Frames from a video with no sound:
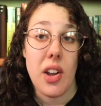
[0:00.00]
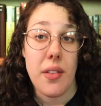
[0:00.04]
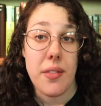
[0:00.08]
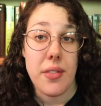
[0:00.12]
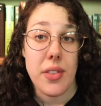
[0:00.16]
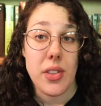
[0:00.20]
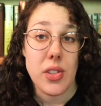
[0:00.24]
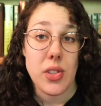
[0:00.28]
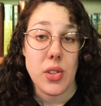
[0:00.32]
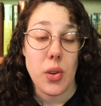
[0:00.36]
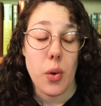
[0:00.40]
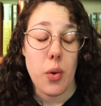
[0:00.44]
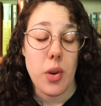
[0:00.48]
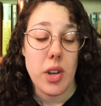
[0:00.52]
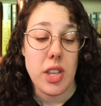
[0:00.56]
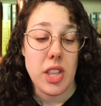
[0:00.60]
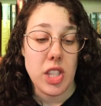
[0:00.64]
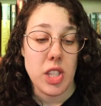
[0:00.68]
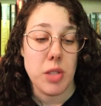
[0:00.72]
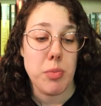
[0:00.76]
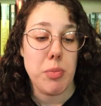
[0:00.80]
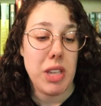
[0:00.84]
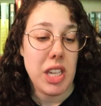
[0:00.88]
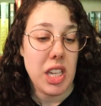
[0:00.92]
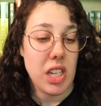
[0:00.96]
of the story
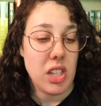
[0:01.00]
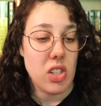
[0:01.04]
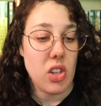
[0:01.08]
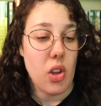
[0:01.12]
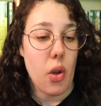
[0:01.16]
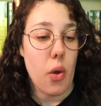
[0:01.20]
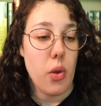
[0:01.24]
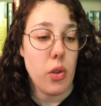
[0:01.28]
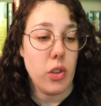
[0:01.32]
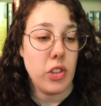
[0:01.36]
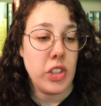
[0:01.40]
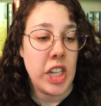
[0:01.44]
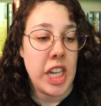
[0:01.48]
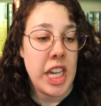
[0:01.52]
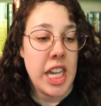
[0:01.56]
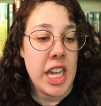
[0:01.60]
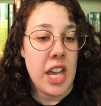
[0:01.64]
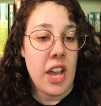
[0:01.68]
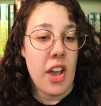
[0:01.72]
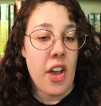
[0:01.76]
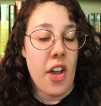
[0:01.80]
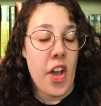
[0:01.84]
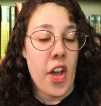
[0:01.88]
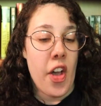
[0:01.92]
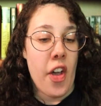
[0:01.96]
that's being told.
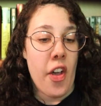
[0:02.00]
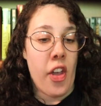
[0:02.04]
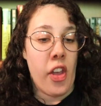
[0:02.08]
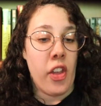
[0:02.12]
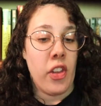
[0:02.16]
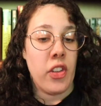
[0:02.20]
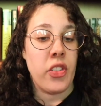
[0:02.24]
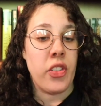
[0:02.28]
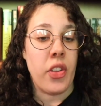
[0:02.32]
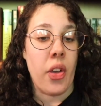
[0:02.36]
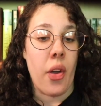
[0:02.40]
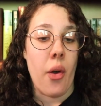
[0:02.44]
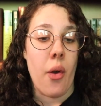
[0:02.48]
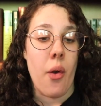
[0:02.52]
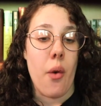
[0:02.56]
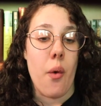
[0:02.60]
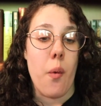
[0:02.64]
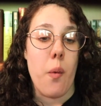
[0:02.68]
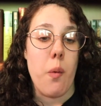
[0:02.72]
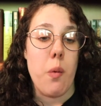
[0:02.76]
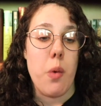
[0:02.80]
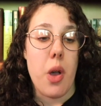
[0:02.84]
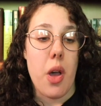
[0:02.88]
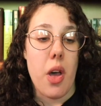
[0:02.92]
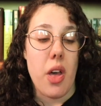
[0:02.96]

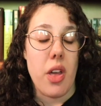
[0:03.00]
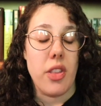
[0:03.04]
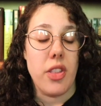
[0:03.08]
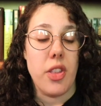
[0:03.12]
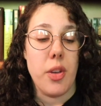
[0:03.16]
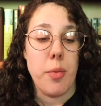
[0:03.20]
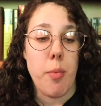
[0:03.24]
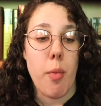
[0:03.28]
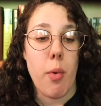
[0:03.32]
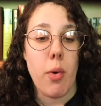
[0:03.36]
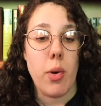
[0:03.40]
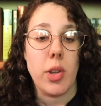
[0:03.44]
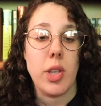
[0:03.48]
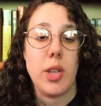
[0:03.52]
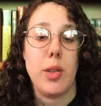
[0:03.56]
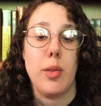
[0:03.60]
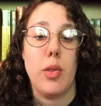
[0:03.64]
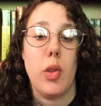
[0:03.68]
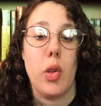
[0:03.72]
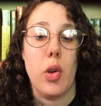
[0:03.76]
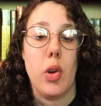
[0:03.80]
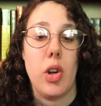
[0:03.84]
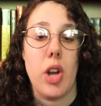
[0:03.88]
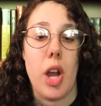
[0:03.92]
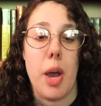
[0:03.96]
So the more you
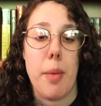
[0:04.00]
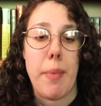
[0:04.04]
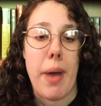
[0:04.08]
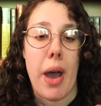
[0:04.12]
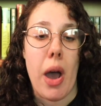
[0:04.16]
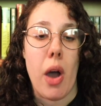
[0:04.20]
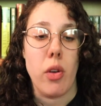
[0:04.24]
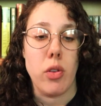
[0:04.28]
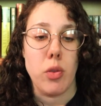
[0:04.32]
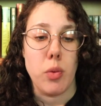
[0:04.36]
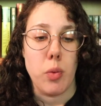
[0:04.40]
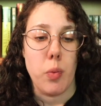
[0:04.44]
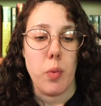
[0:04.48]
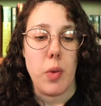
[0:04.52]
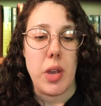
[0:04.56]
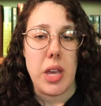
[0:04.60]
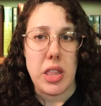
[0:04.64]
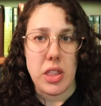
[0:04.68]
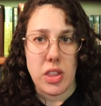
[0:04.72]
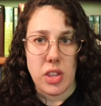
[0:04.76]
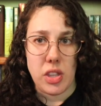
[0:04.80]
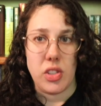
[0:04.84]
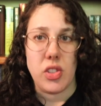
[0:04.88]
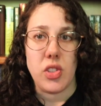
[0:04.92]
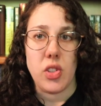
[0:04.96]
learn about
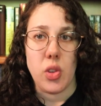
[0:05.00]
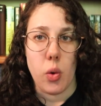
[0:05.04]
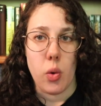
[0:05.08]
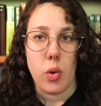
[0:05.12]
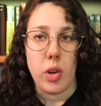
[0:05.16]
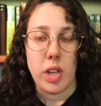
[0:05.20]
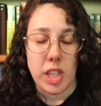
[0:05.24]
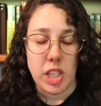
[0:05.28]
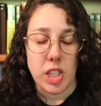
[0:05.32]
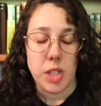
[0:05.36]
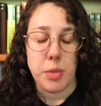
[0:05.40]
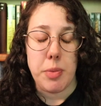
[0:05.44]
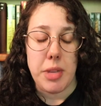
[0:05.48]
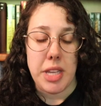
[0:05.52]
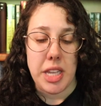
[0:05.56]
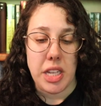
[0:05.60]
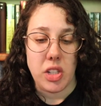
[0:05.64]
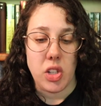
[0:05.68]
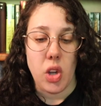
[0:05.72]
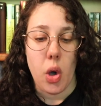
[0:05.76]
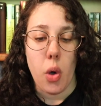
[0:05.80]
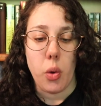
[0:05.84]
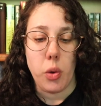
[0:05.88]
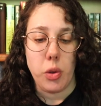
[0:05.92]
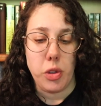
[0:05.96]
the story that's being
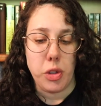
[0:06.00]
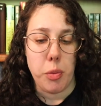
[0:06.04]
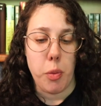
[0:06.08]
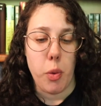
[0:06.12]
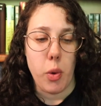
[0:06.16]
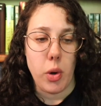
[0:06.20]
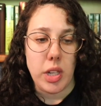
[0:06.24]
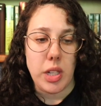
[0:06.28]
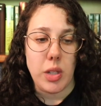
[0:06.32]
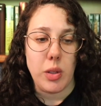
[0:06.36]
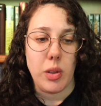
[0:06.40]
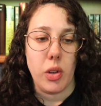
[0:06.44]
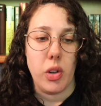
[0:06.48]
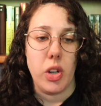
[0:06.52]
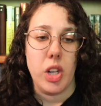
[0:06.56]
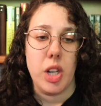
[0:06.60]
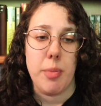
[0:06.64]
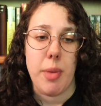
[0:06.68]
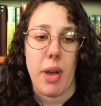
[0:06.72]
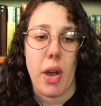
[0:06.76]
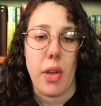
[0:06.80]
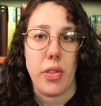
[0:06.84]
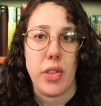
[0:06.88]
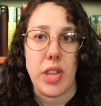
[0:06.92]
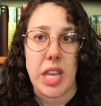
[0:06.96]
told, the more you learn
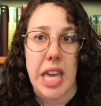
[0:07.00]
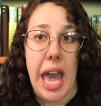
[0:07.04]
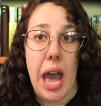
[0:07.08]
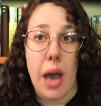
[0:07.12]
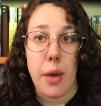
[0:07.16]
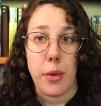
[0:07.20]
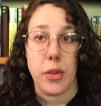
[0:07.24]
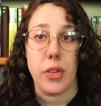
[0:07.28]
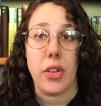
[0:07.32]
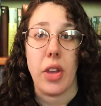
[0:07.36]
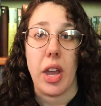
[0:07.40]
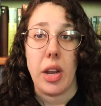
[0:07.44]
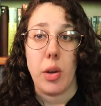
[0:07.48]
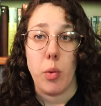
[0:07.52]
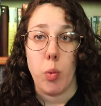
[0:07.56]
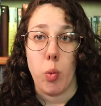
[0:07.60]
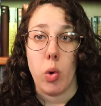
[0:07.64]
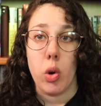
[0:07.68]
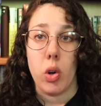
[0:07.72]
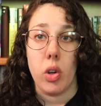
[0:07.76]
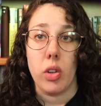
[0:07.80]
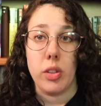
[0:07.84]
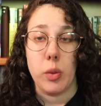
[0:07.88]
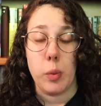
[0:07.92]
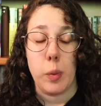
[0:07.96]
about the outside
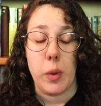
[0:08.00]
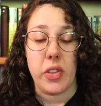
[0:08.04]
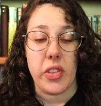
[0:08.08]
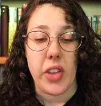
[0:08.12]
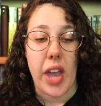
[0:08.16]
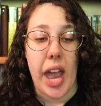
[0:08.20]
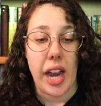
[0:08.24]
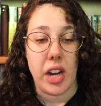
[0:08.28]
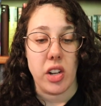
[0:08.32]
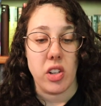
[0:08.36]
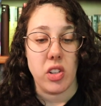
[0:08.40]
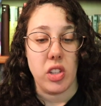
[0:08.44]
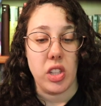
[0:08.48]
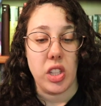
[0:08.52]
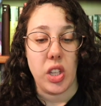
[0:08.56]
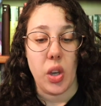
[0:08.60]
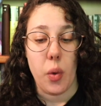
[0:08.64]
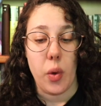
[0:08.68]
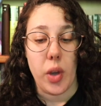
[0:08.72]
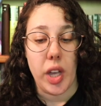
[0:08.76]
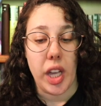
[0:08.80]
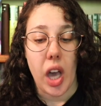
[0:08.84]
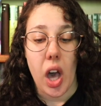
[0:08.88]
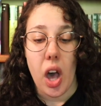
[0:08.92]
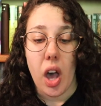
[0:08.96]
world and what's actually
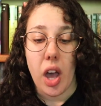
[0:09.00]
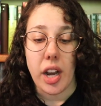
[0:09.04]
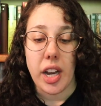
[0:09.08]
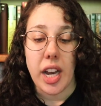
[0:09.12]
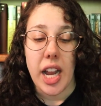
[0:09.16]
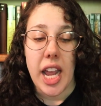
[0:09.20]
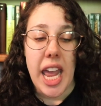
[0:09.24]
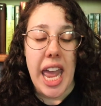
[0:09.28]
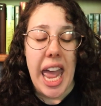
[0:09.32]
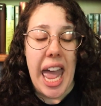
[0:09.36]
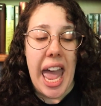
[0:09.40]
going on.